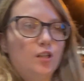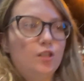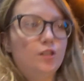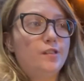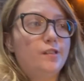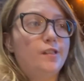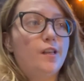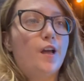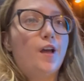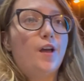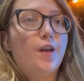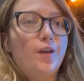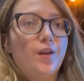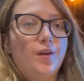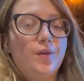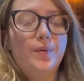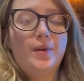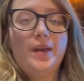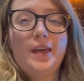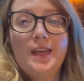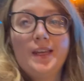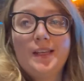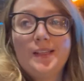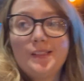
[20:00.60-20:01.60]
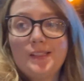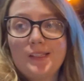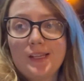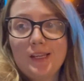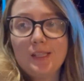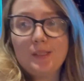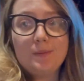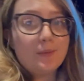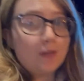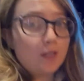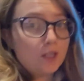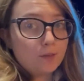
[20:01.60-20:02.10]
So it
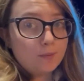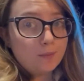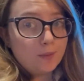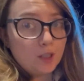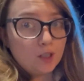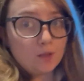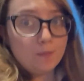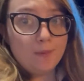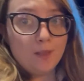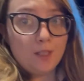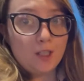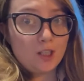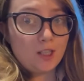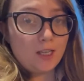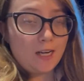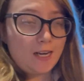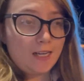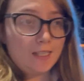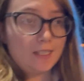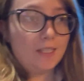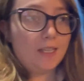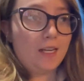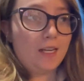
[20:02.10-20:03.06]
is much, much, much later